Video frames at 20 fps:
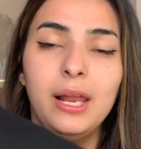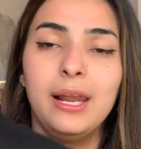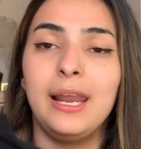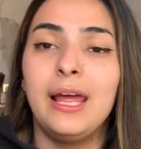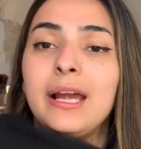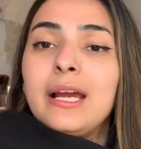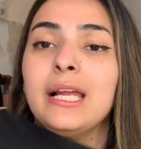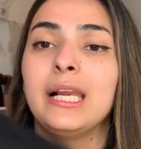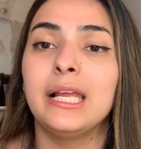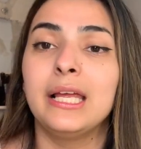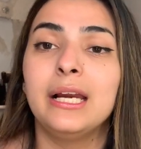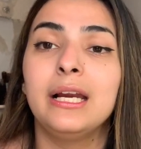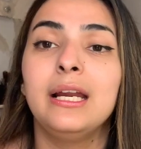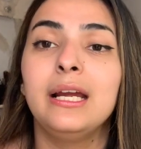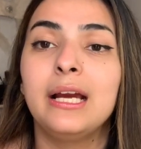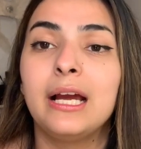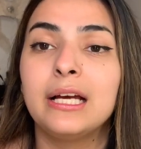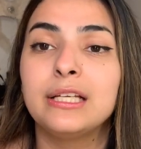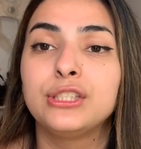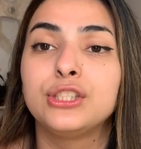Like, it
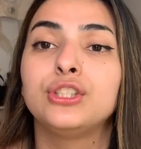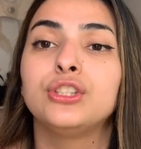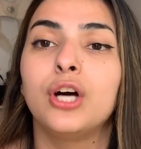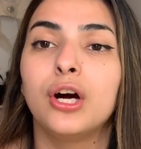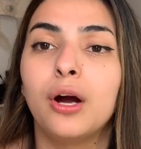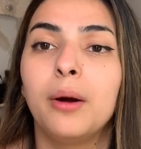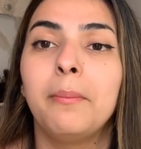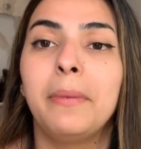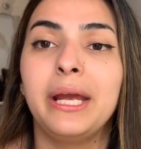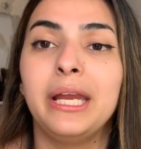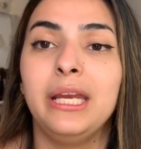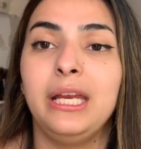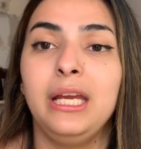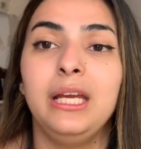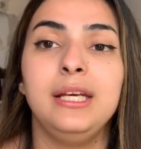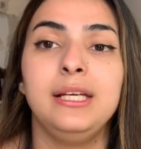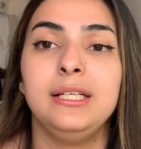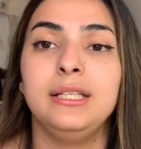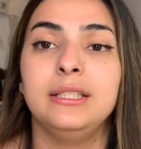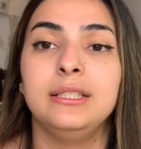literally got stuck on my
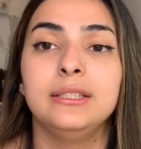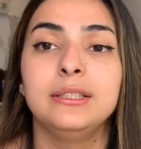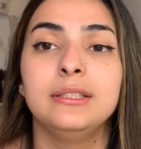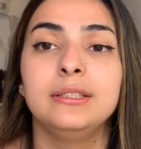knee.